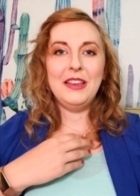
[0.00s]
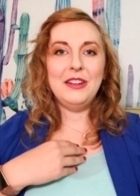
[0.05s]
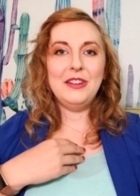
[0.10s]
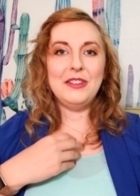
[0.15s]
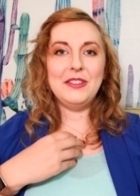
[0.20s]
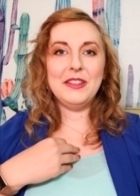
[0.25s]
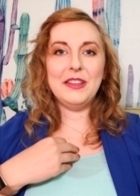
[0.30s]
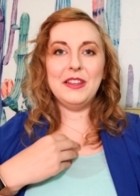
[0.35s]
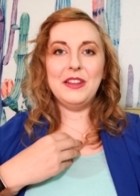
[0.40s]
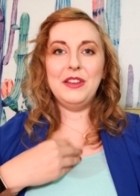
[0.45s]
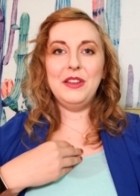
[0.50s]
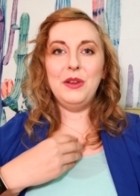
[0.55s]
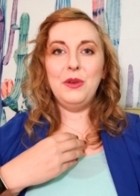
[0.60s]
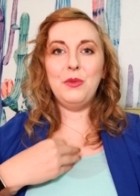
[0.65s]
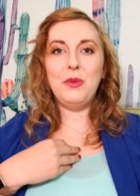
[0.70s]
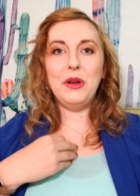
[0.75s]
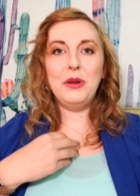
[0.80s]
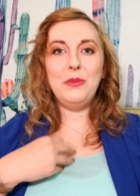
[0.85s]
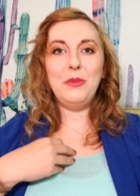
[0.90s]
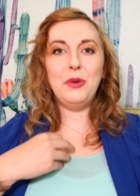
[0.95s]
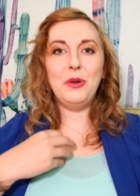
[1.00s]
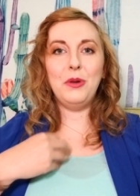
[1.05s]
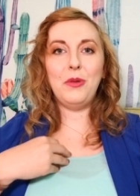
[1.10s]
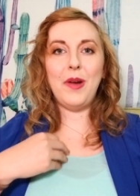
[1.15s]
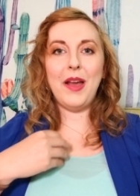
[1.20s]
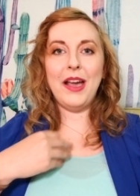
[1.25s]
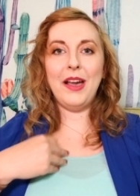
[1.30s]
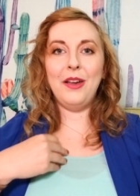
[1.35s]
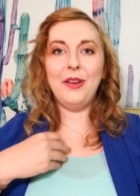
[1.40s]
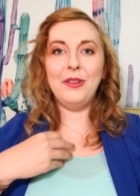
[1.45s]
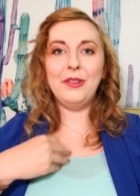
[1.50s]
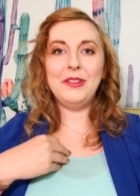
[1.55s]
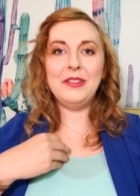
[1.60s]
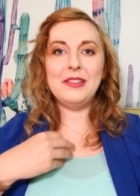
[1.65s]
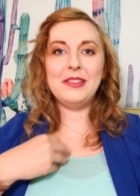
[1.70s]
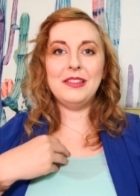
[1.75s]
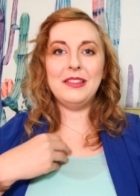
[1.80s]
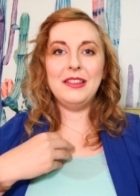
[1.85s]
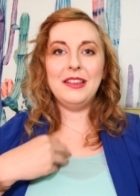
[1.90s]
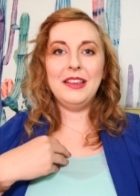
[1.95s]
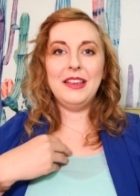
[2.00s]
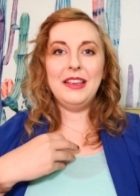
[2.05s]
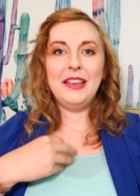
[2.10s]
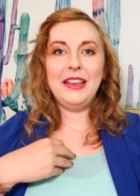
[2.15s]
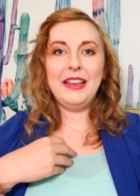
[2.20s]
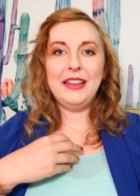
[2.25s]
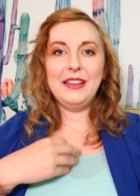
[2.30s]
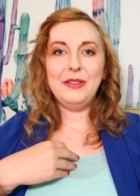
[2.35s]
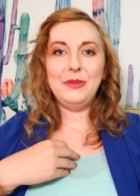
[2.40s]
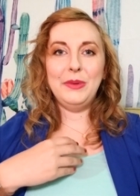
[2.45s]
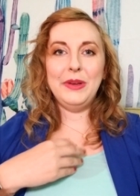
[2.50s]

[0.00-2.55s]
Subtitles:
Just going to do one more round as